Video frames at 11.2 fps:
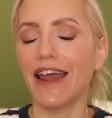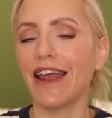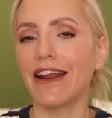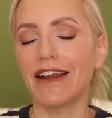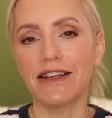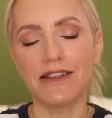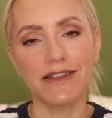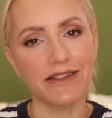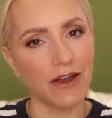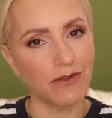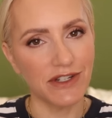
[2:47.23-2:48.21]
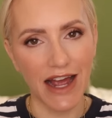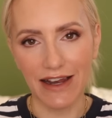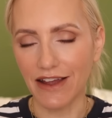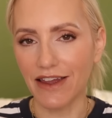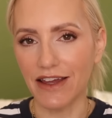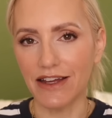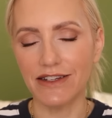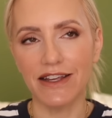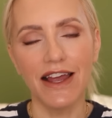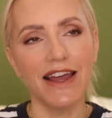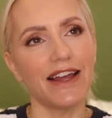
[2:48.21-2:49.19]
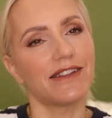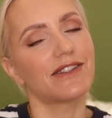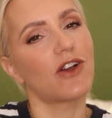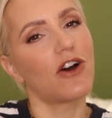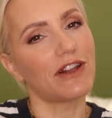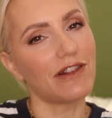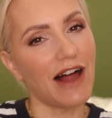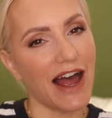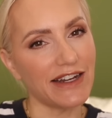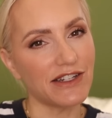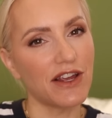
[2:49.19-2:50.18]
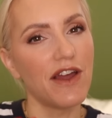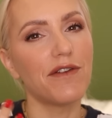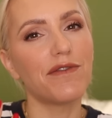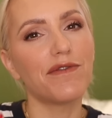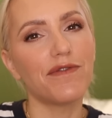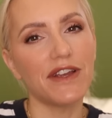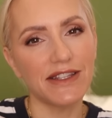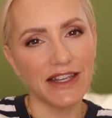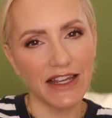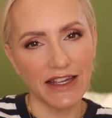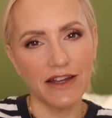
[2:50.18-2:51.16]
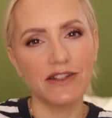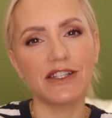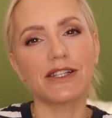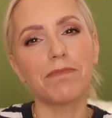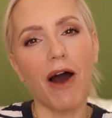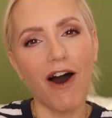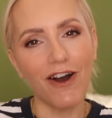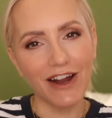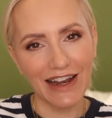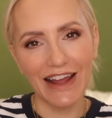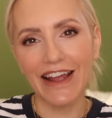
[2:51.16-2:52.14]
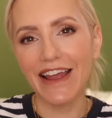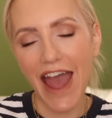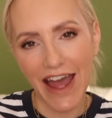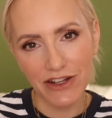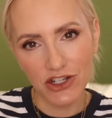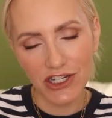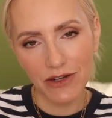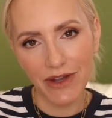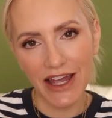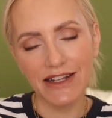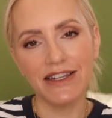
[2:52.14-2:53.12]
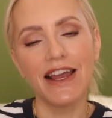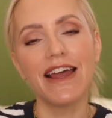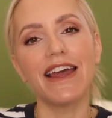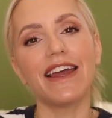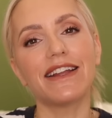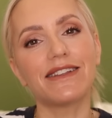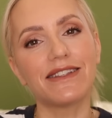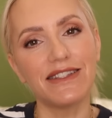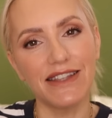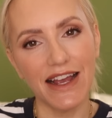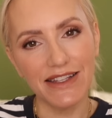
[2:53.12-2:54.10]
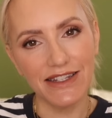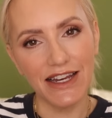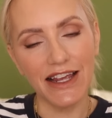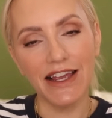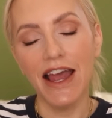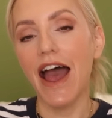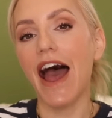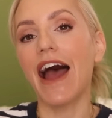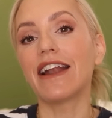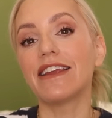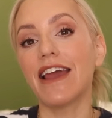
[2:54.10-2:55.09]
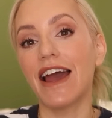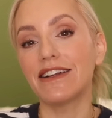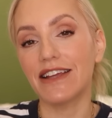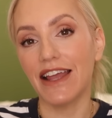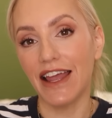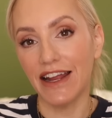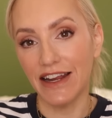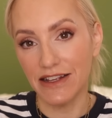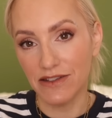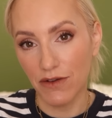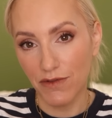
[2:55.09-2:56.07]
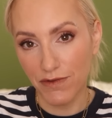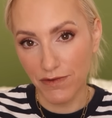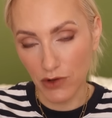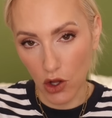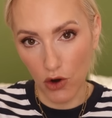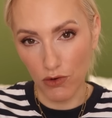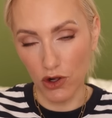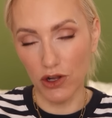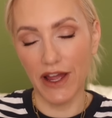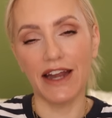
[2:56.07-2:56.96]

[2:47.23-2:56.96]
It is so delicate. It's got a light, fizzy, sparkling edge to it. It's zesty, and yet it is floral.